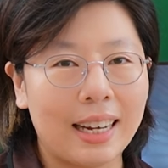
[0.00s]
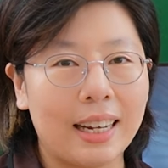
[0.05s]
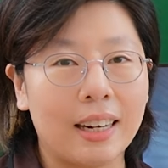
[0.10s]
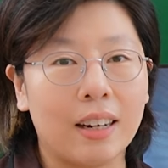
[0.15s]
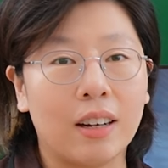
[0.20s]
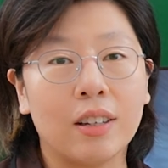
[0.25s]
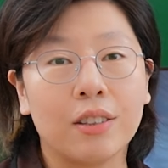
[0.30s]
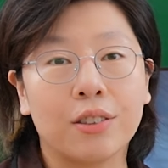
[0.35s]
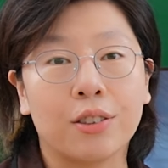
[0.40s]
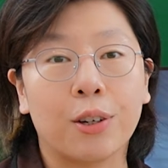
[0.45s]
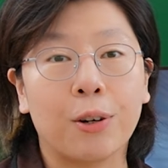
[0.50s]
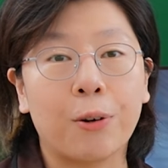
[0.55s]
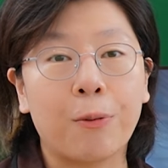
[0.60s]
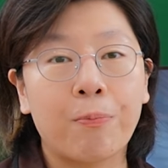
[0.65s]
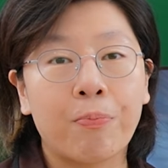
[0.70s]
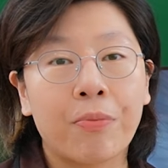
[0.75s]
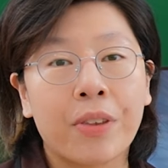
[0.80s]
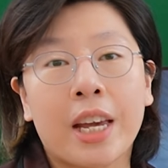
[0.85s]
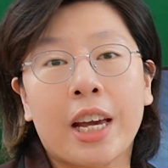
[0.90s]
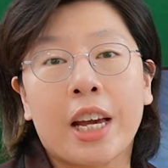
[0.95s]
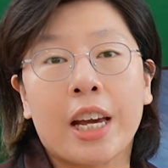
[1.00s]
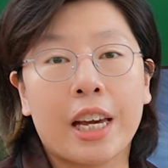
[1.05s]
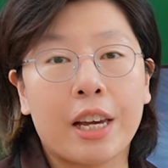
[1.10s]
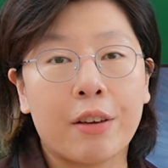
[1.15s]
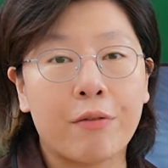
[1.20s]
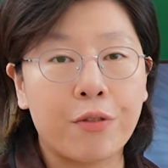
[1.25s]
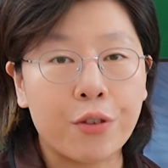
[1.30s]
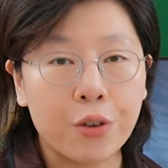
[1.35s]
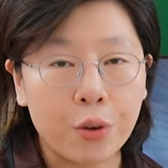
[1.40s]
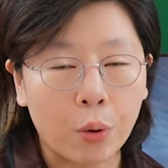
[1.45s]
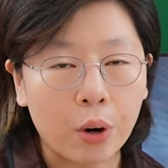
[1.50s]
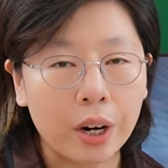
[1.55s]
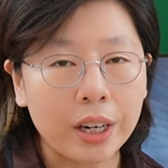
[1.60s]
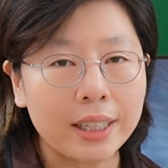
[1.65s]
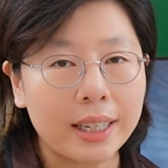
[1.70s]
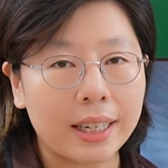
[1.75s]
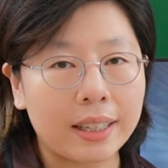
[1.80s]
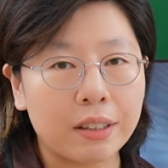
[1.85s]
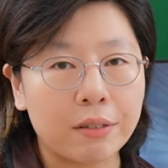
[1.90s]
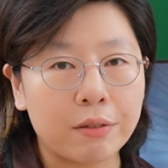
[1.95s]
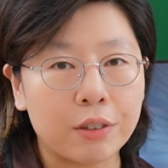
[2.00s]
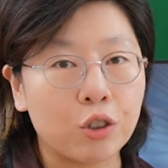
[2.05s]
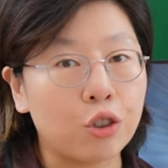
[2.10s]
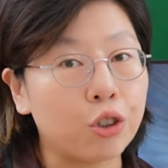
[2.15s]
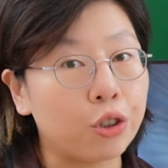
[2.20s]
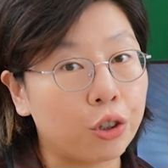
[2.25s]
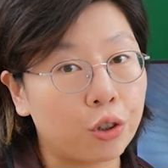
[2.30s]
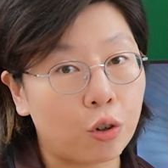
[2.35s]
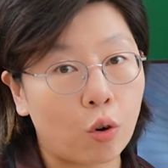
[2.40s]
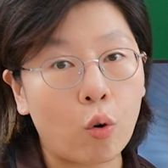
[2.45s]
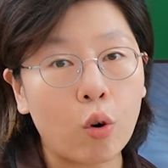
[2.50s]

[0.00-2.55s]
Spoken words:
And also, if your television